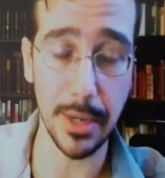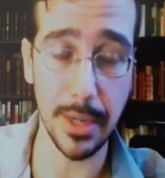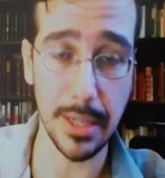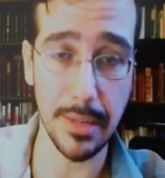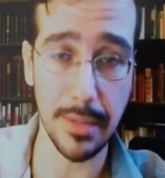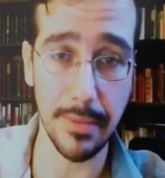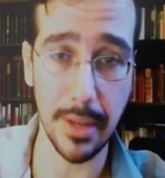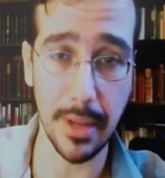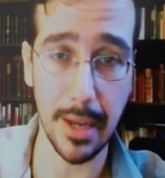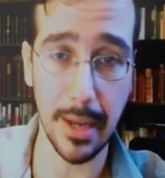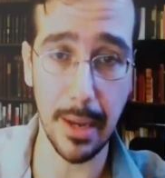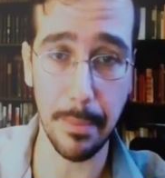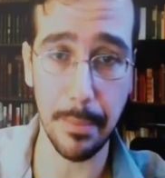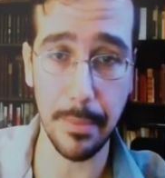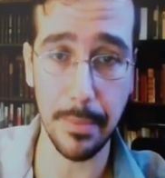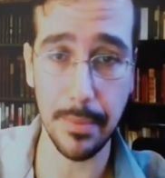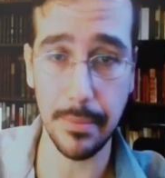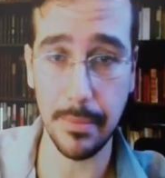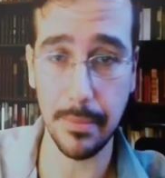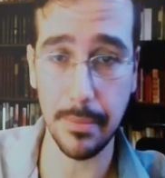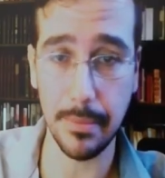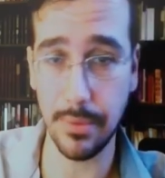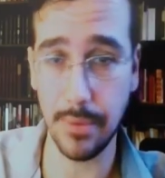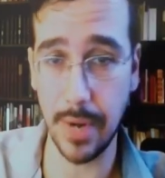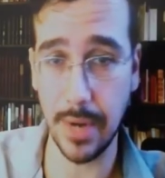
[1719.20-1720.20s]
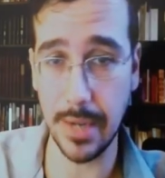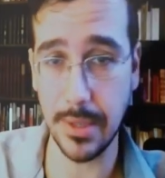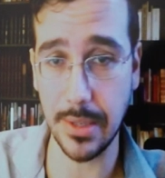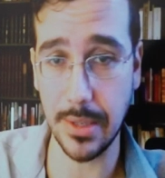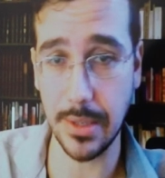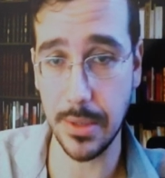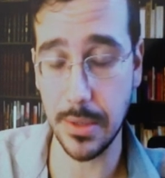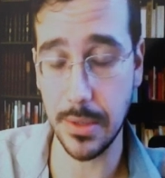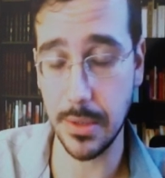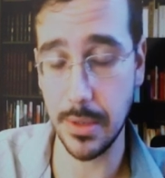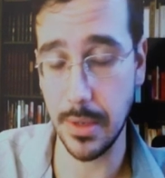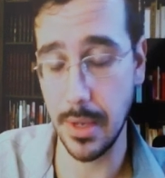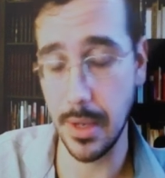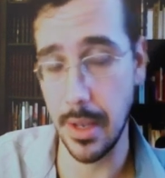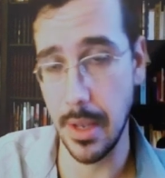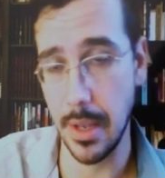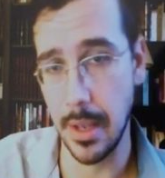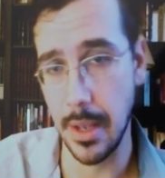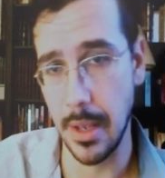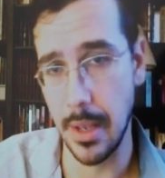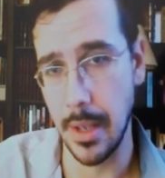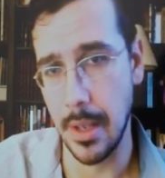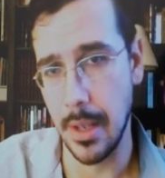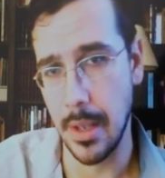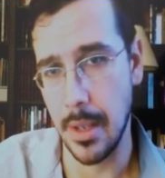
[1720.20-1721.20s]
of the cup prices.
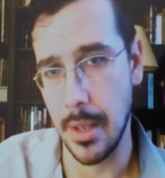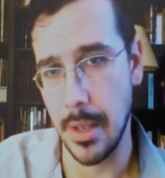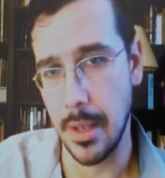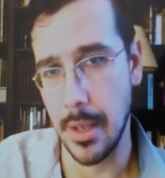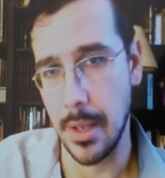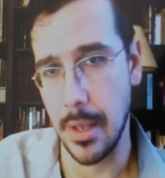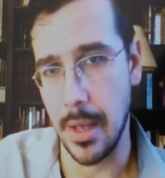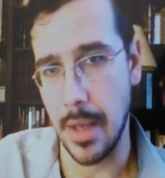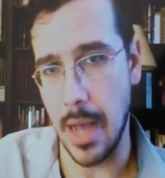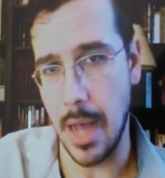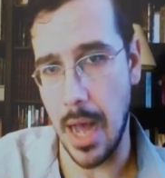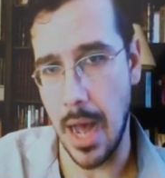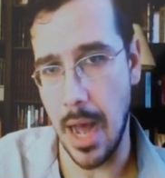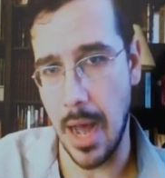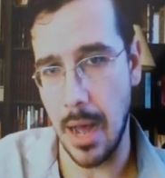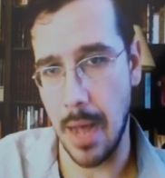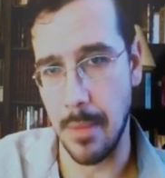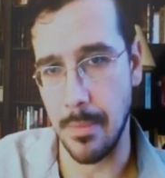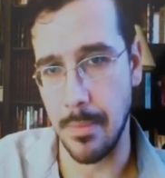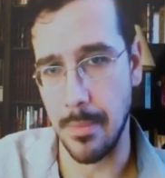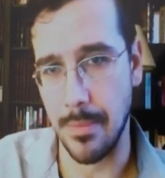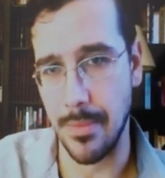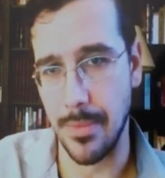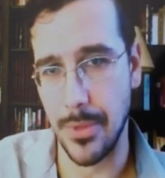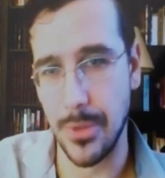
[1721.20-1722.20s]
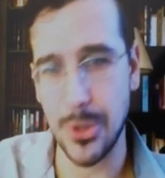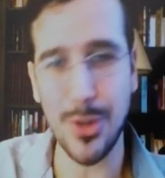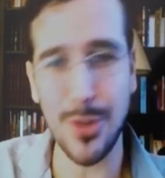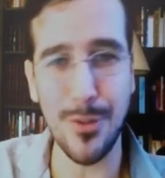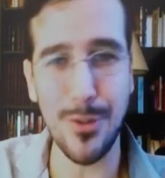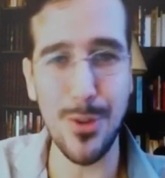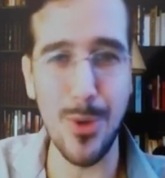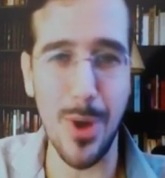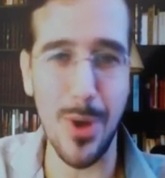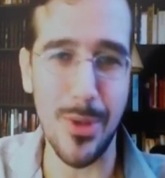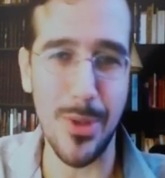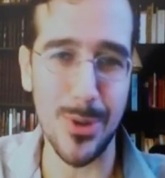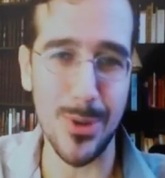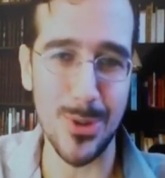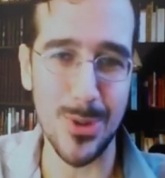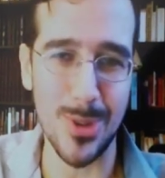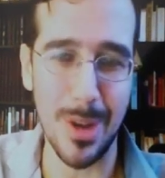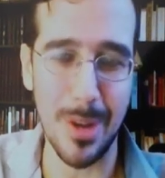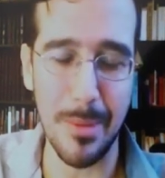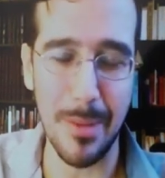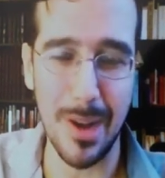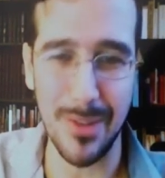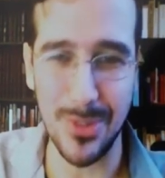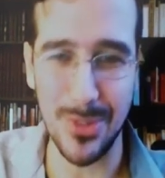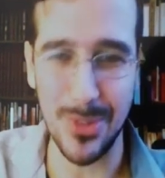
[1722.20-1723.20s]
There's a few others.
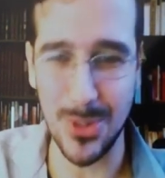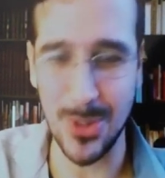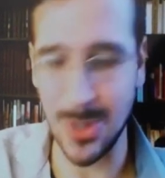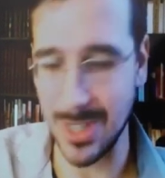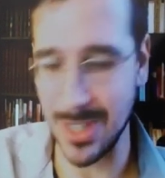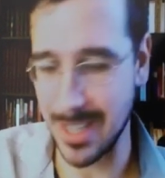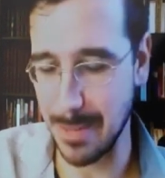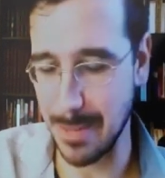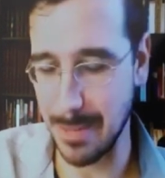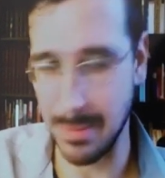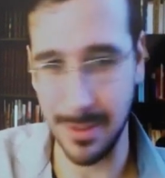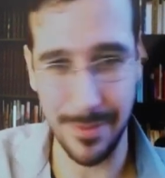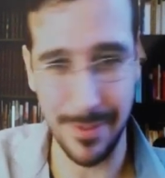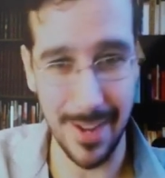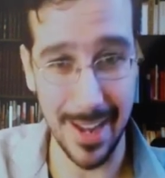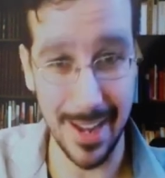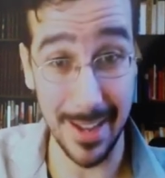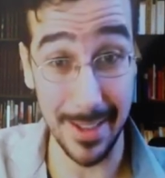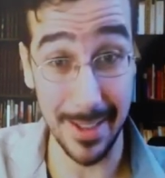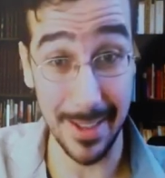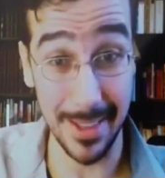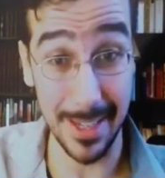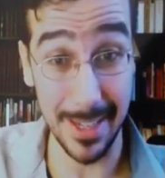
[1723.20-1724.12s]
I'm obviously simplifying a little